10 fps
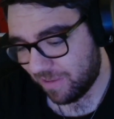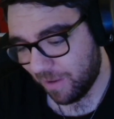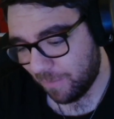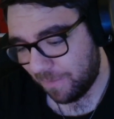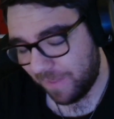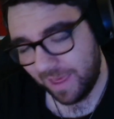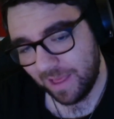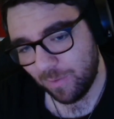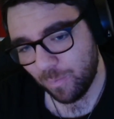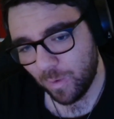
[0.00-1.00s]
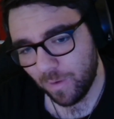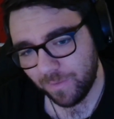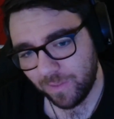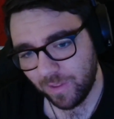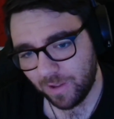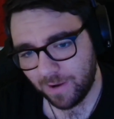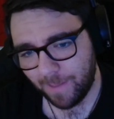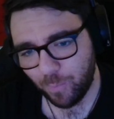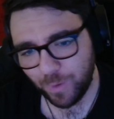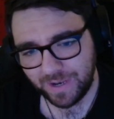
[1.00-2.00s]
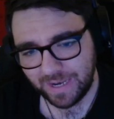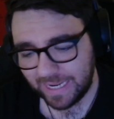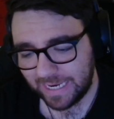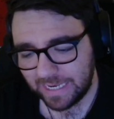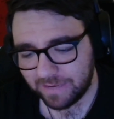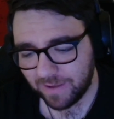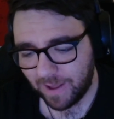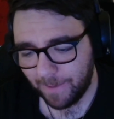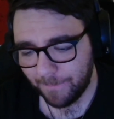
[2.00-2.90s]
don't think it's what the club would need. I